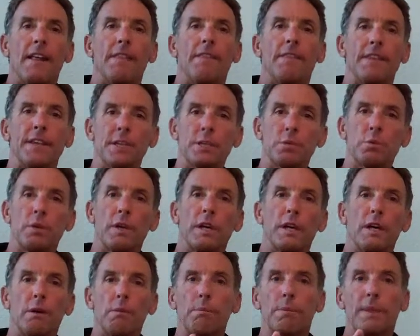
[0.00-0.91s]
This will
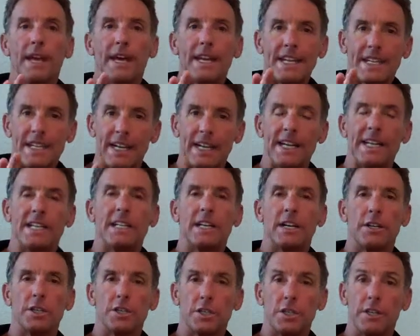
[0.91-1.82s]
help that
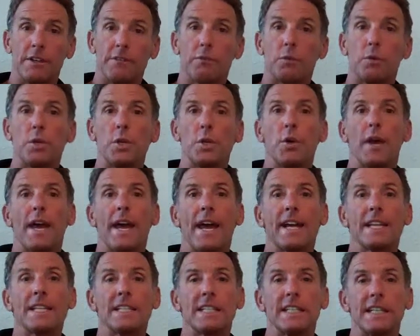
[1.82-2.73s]
dietary shift where you
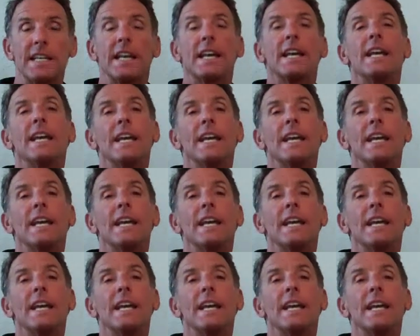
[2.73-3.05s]
actually